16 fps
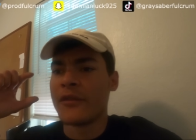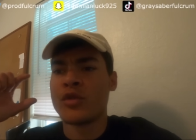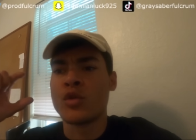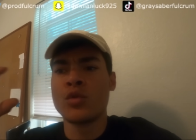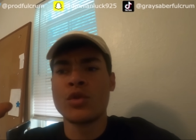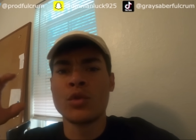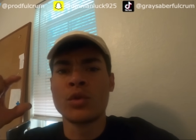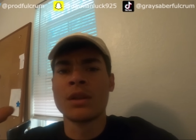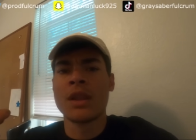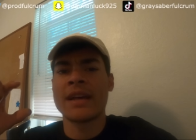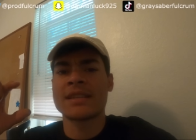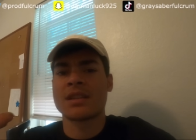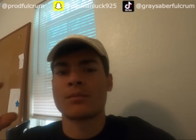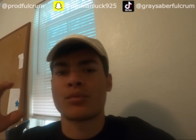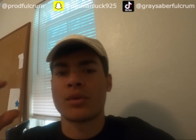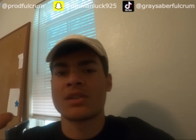if you
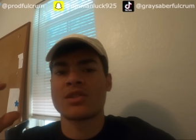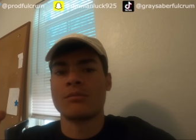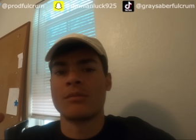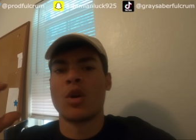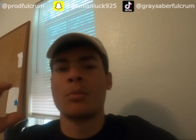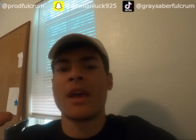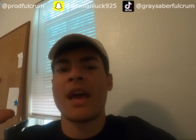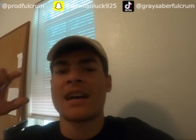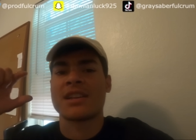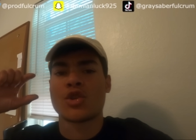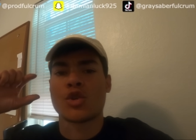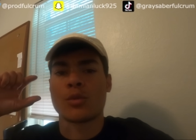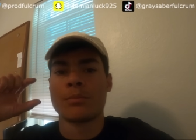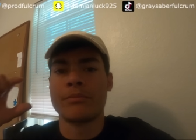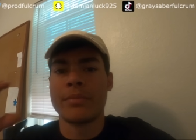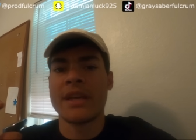utilize the present moment as
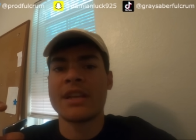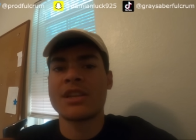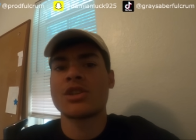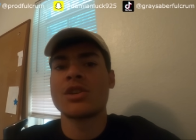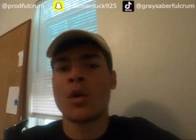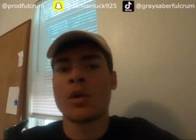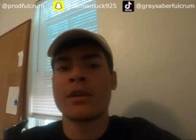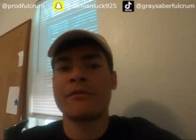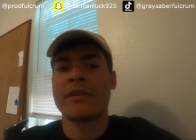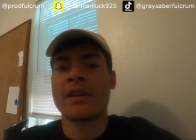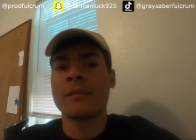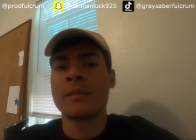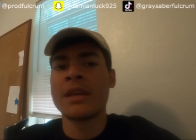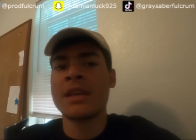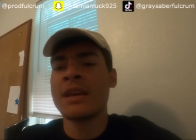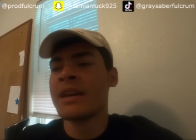your bitch, Yodie
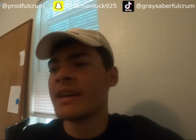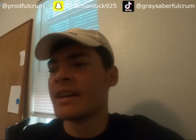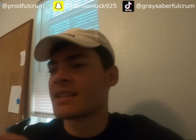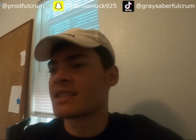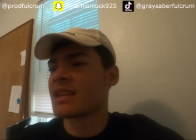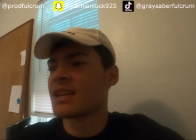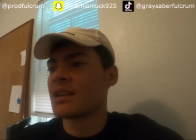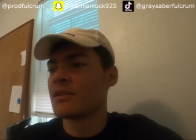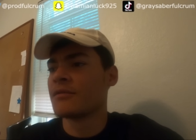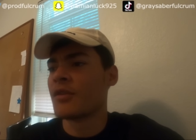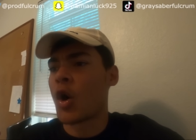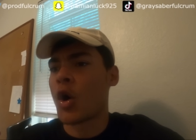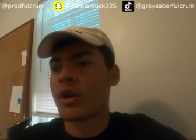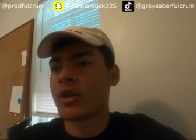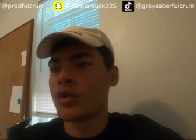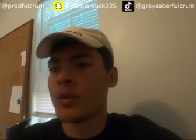family, instead of
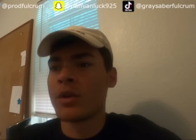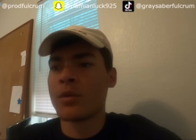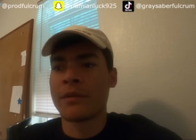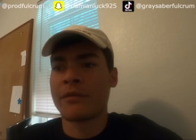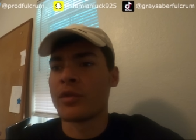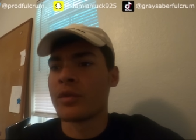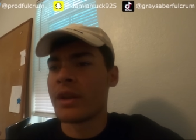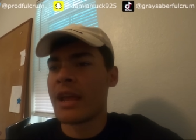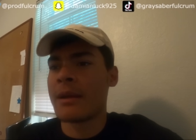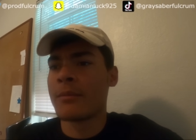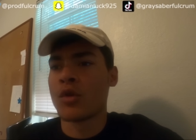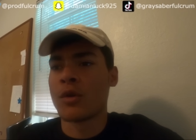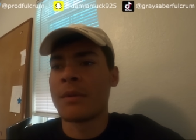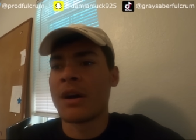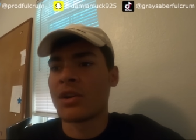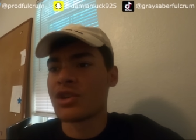arguing with your
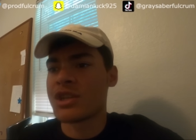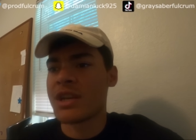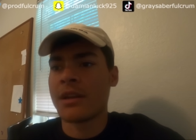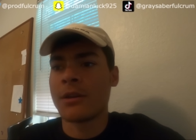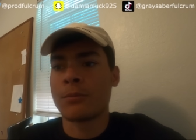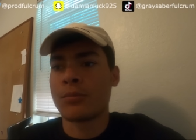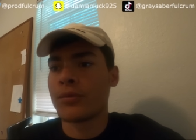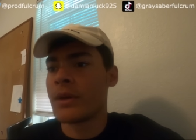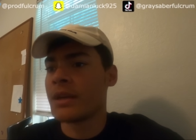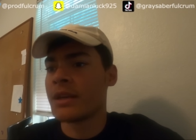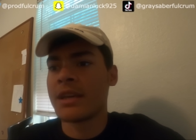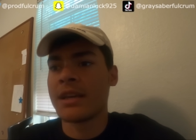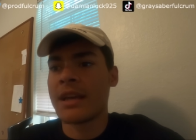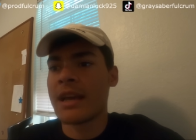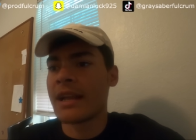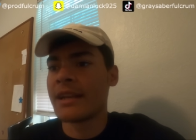neighbor about Jada
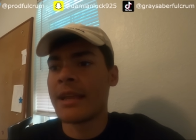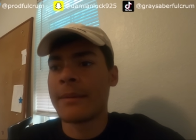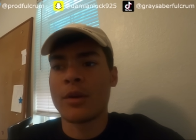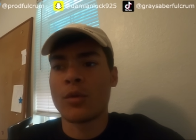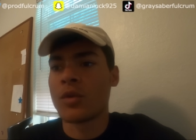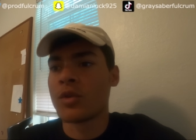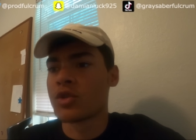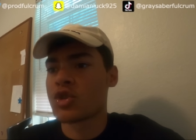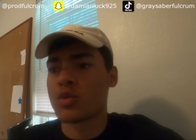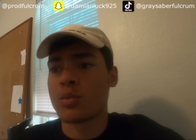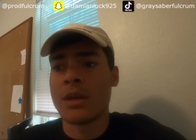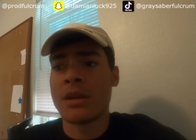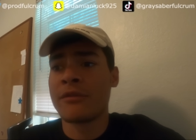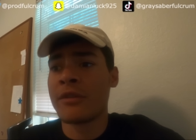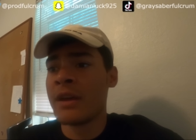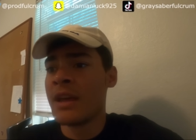Pinkett, goddammit, Will
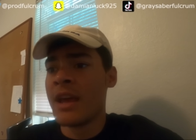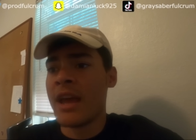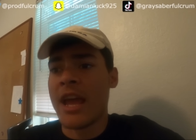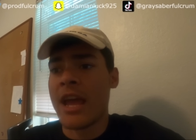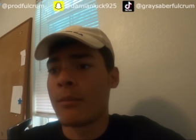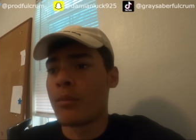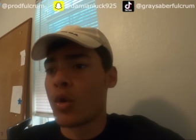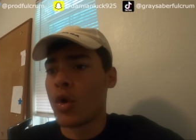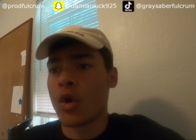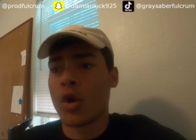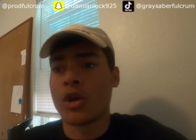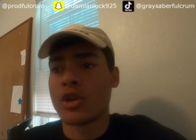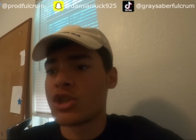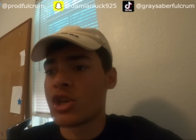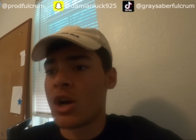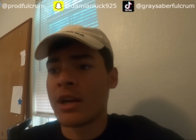Smith, Amber
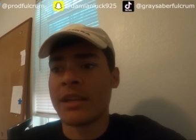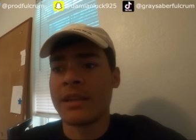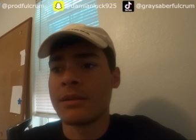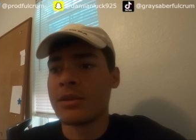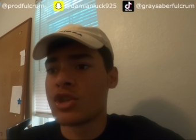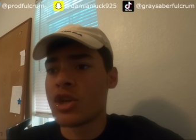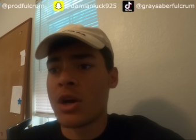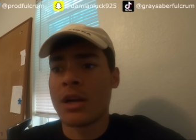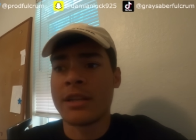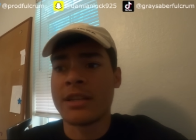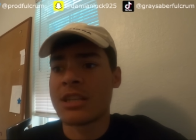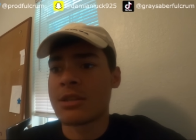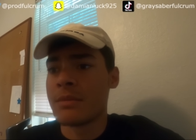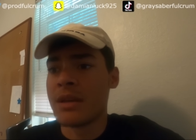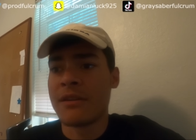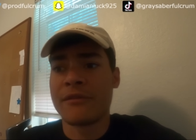Heard, Johnny, Johnny
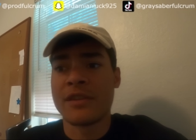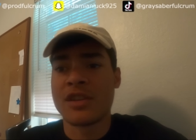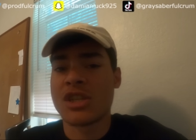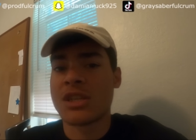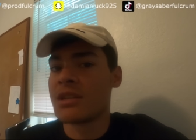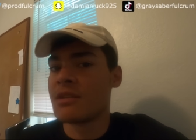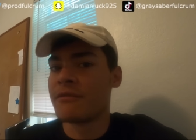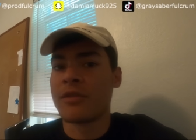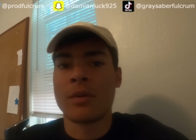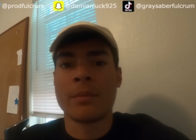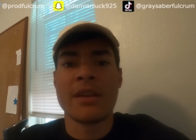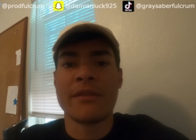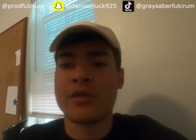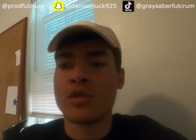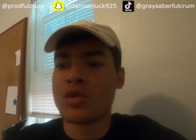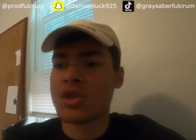Smith and shit, you feel me?
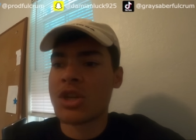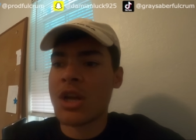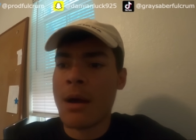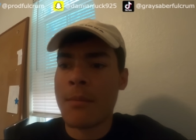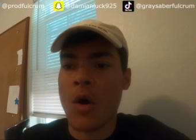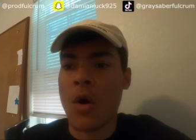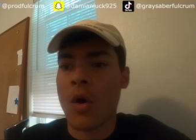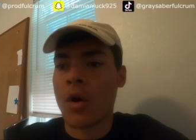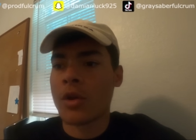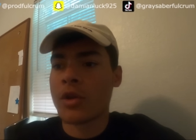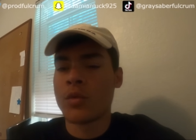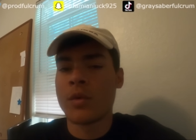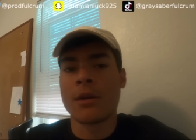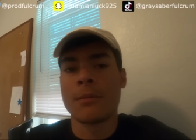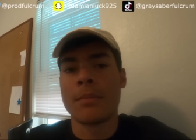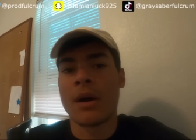If you stop
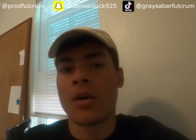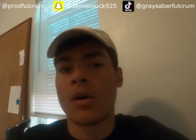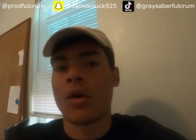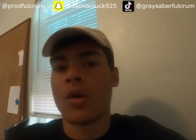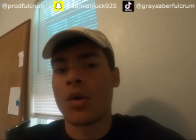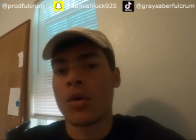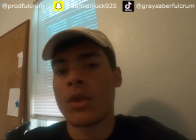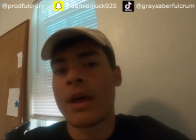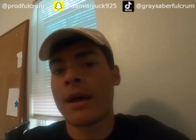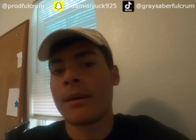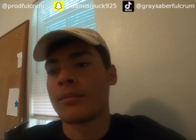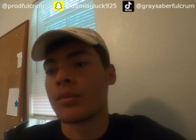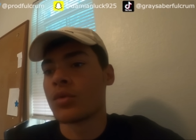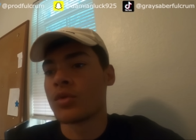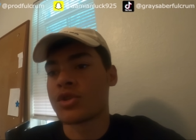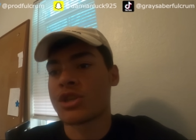arguing about all
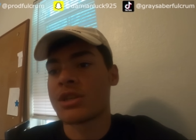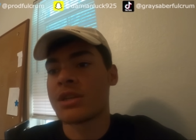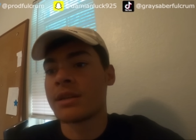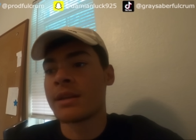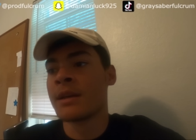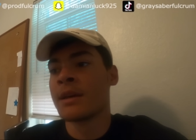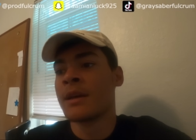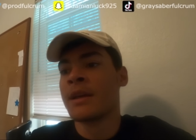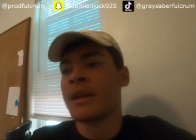that bullshit,